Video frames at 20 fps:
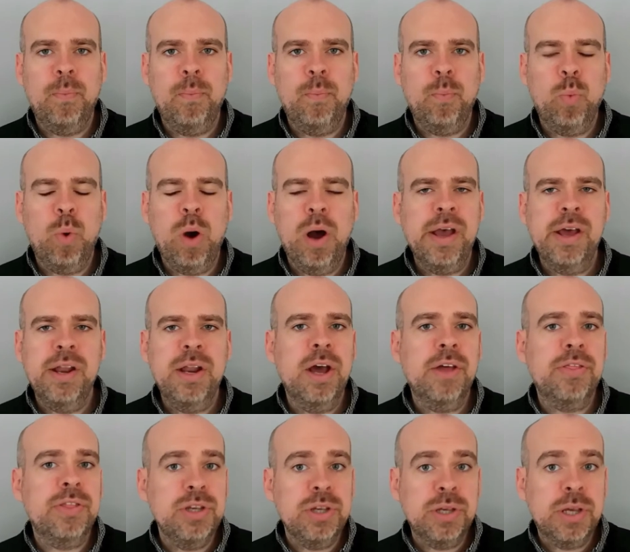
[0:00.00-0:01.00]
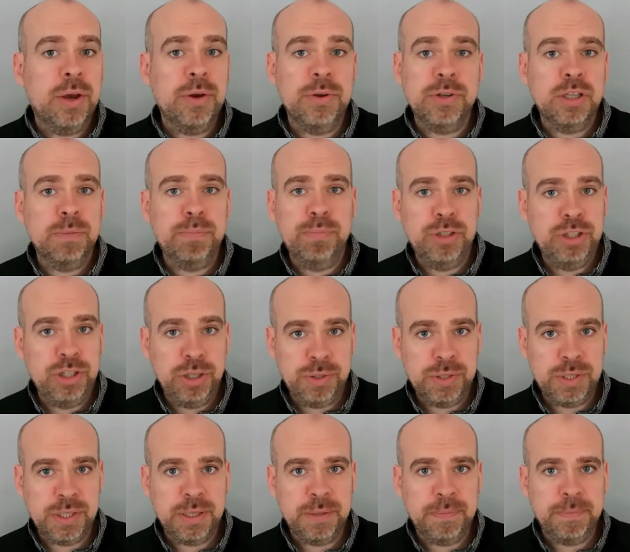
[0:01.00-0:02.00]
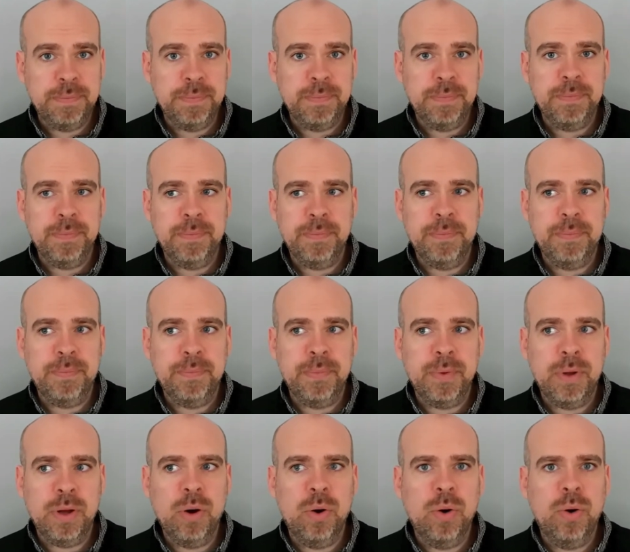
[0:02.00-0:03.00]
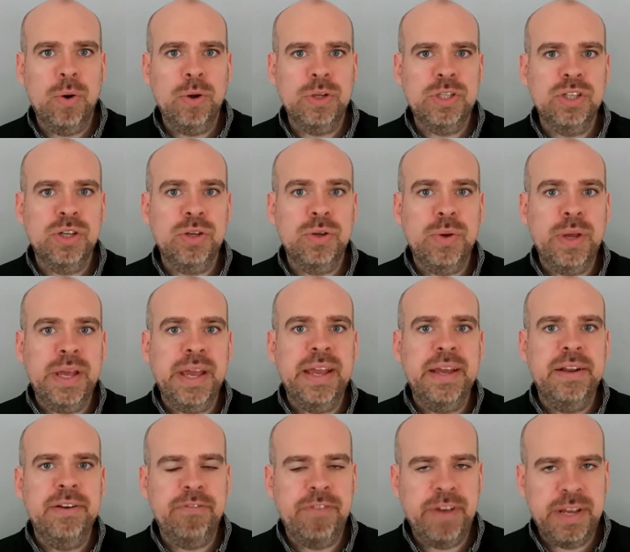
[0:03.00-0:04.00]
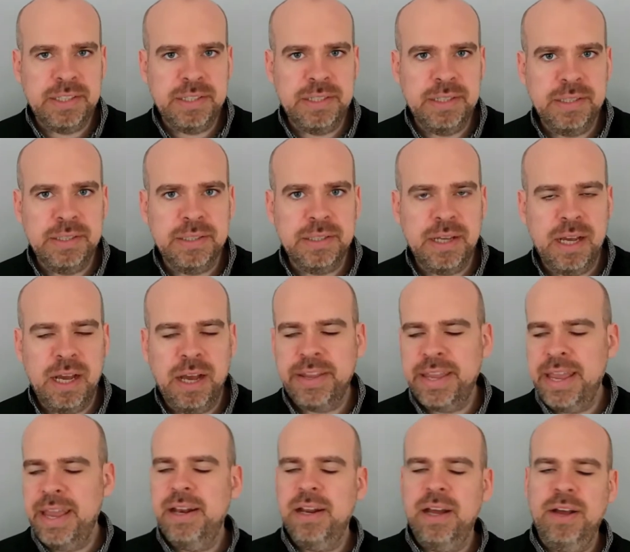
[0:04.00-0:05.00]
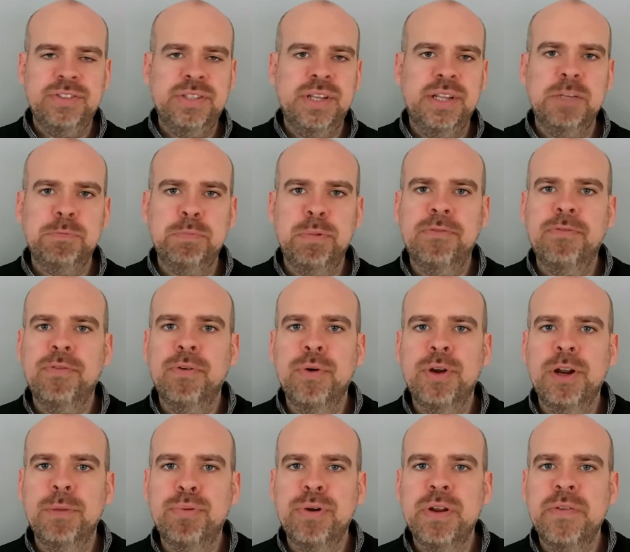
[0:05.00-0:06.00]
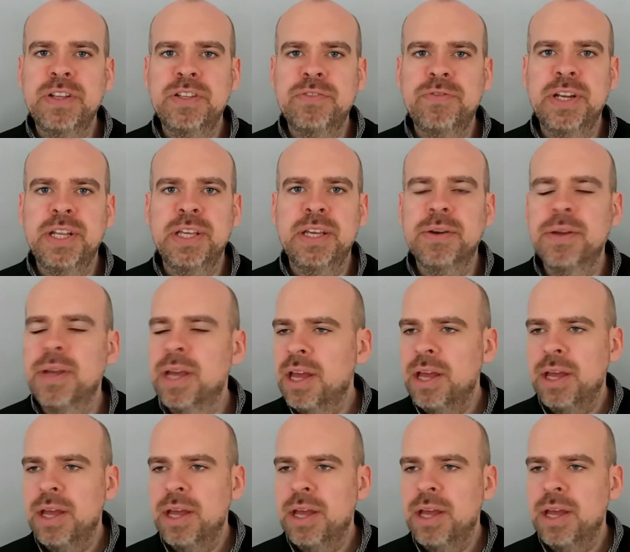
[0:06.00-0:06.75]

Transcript: why on earth are you going to a producer or to investors? Again, I've said this before in a previous video.